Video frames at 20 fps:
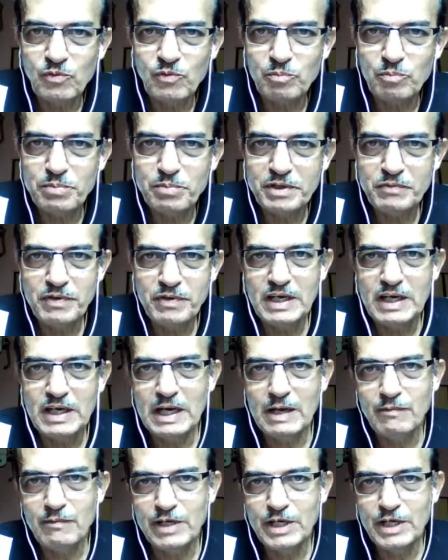between
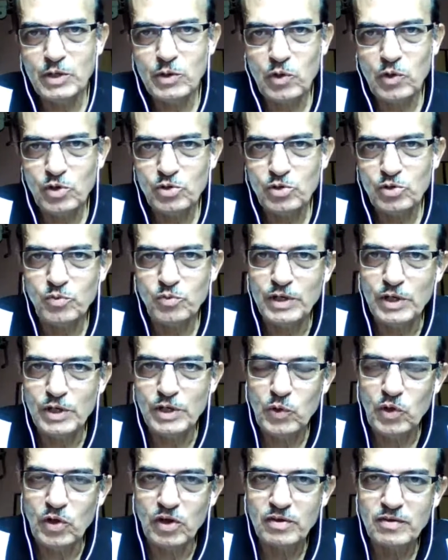11 o'clock to 1
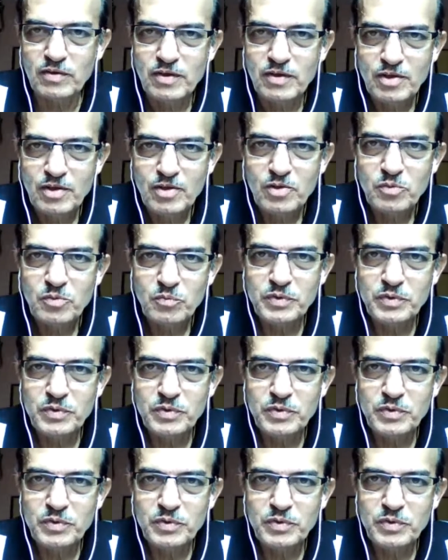o'clock, we